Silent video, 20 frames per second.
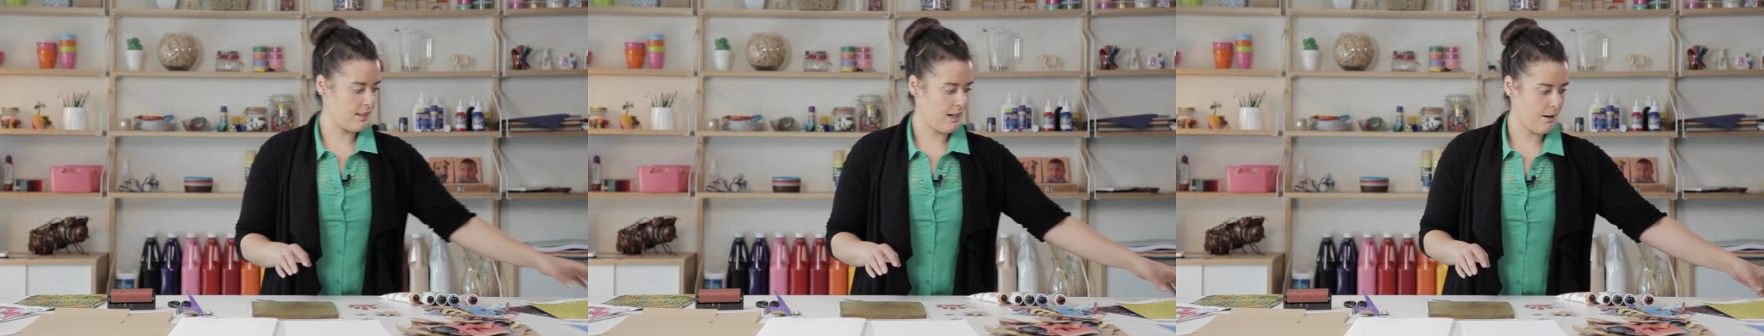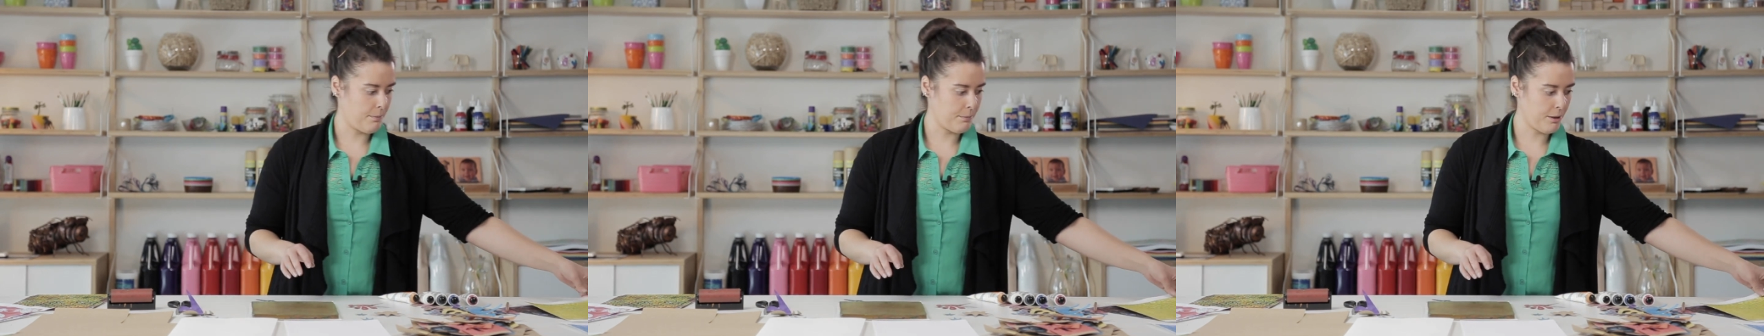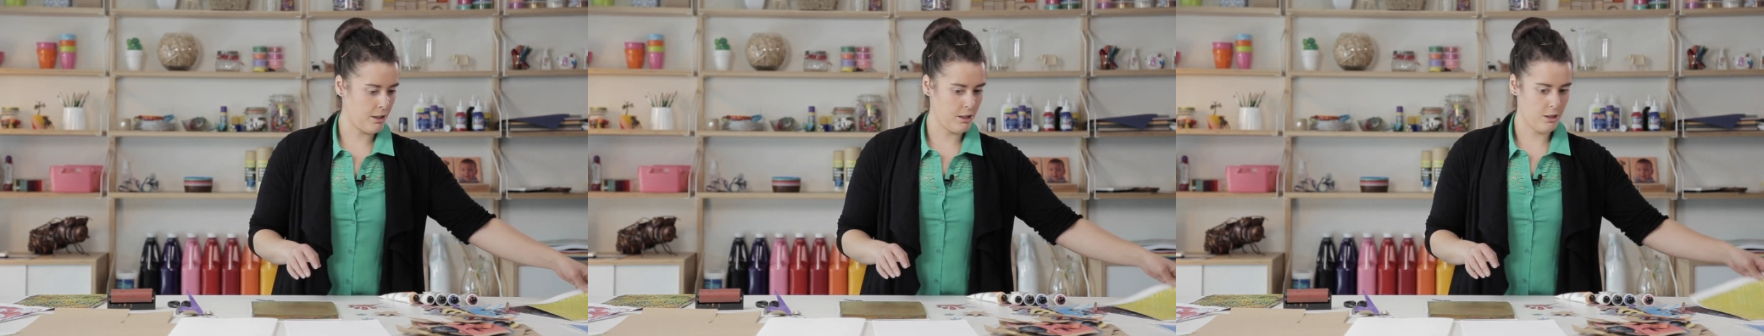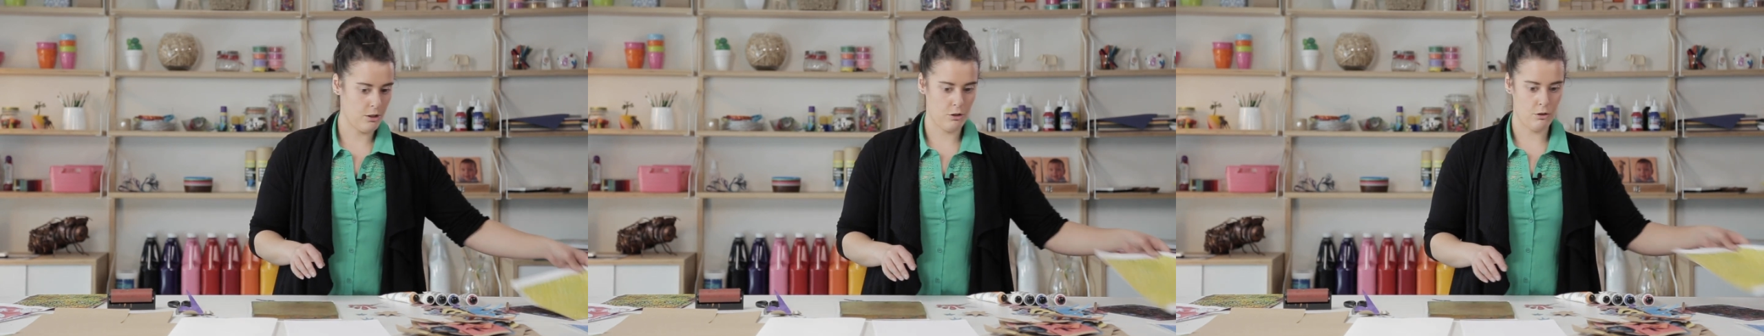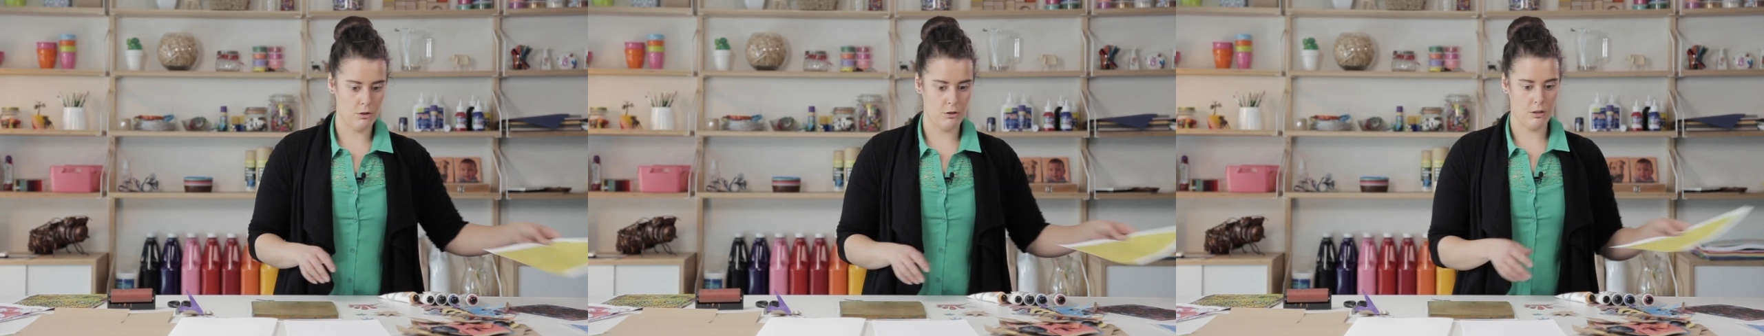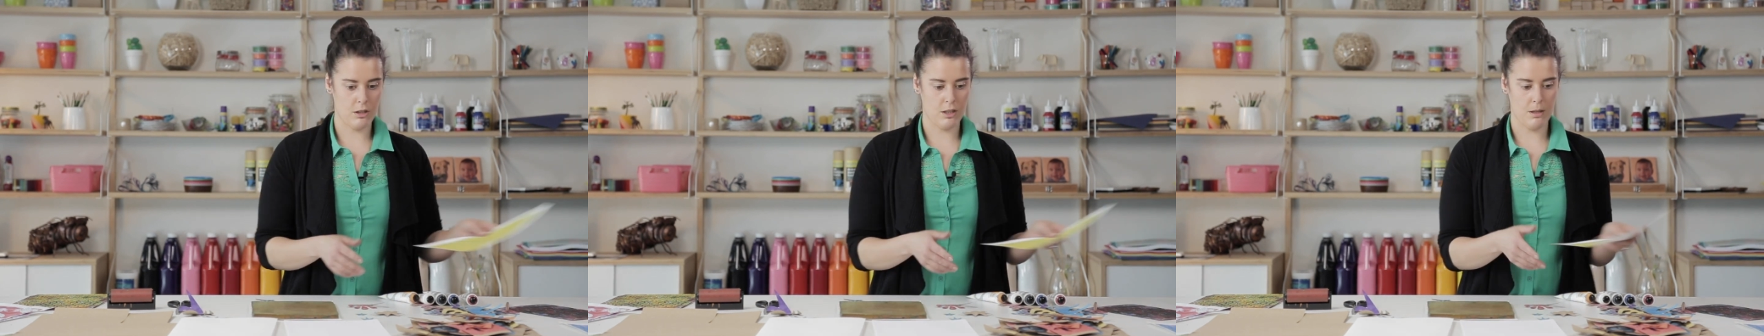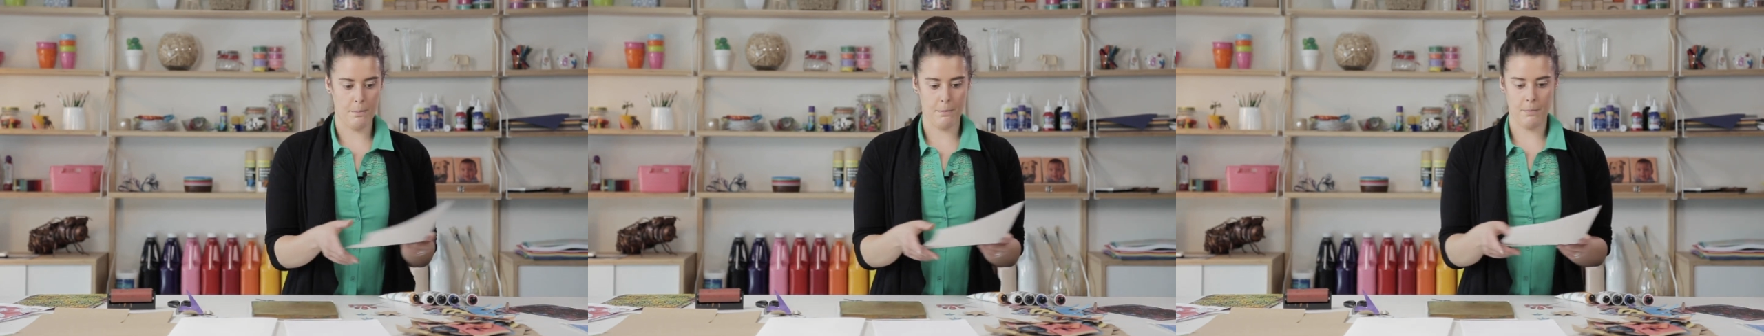Now I'm going to
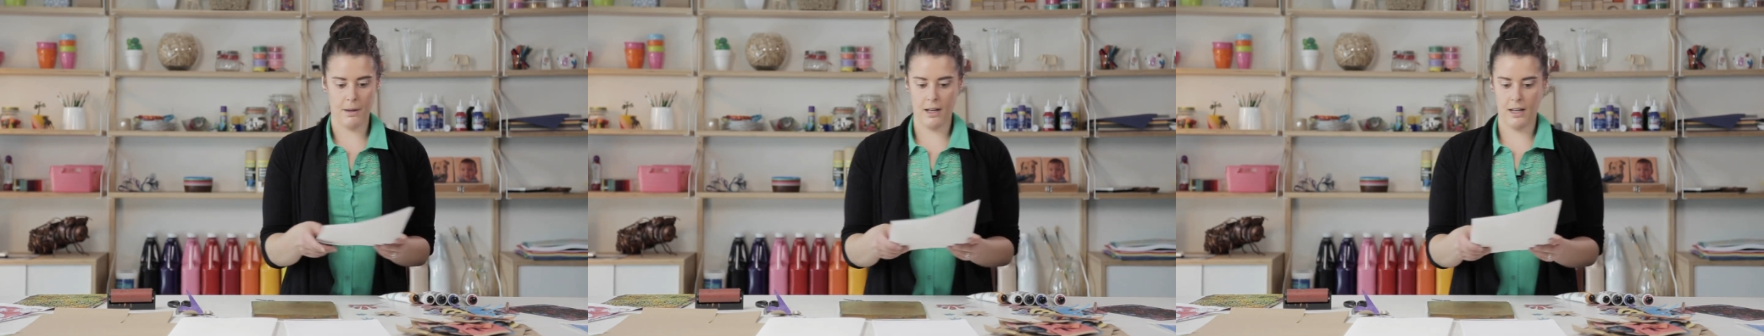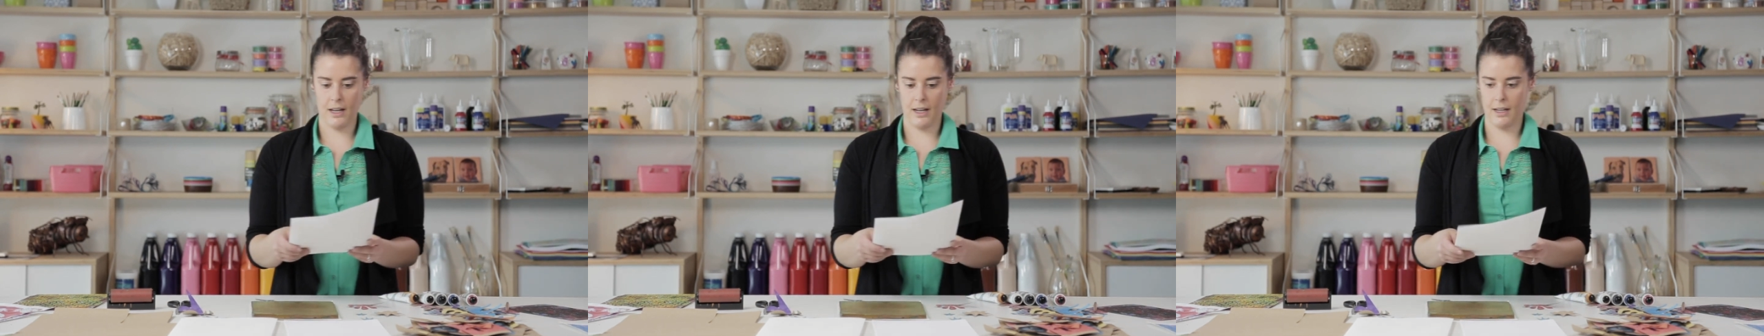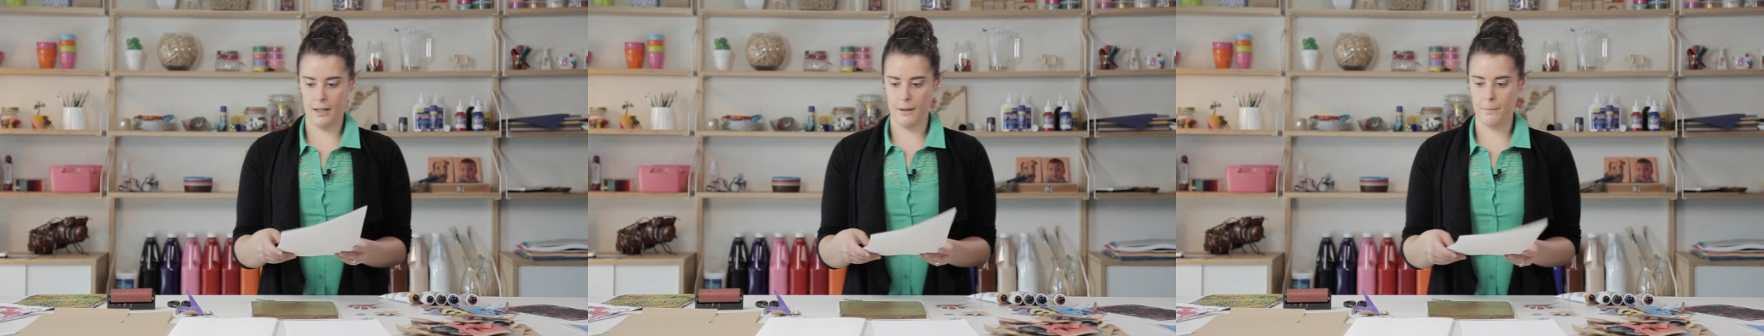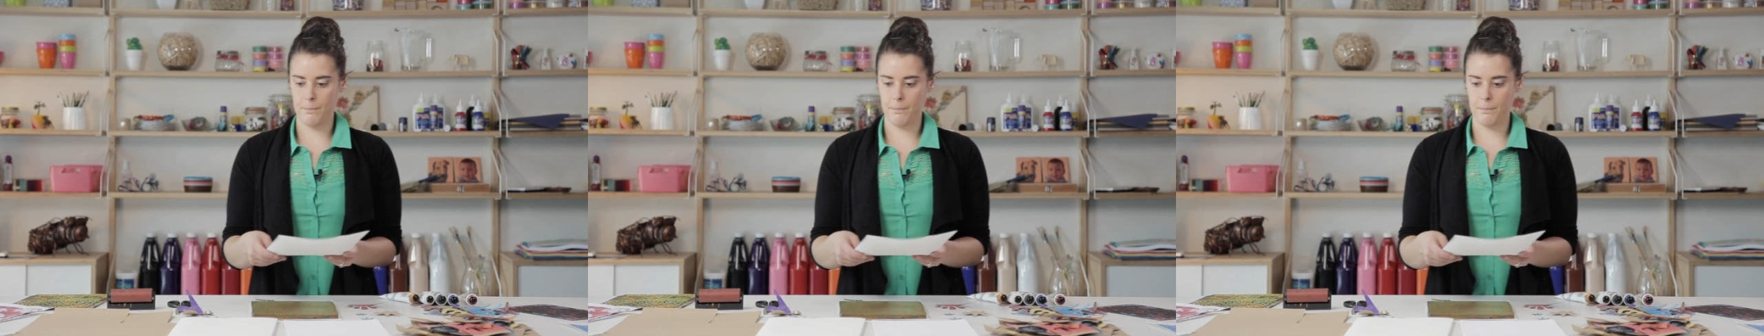use my